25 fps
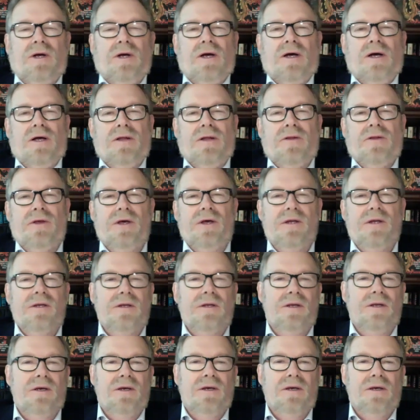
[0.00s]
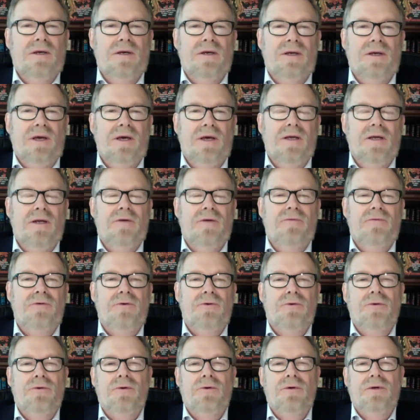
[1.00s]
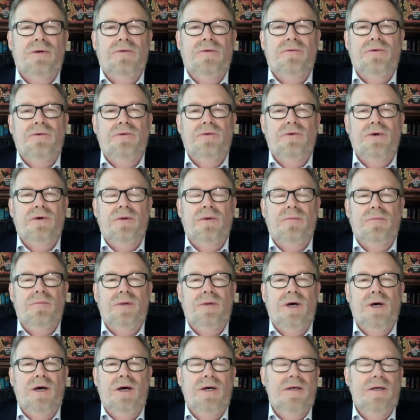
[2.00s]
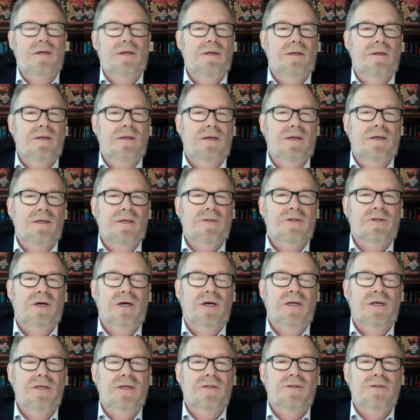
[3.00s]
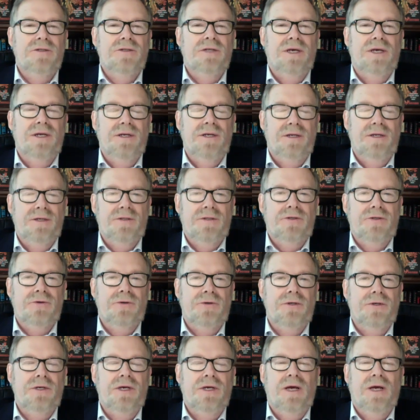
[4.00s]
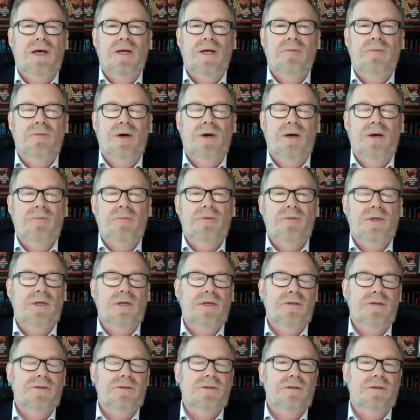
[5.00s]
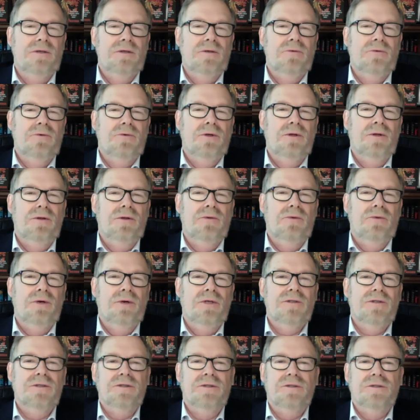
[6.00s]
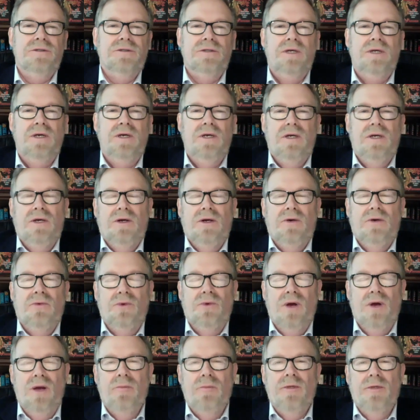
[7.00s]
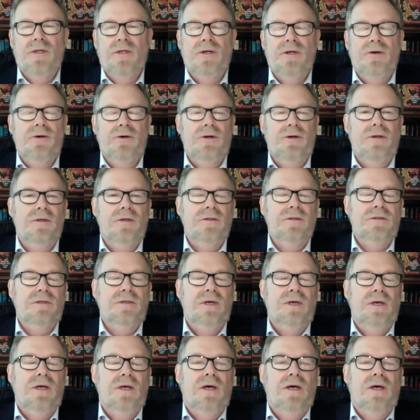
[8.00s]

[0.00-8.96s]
That again, if you combine China's industry and population with Russia's raw materials,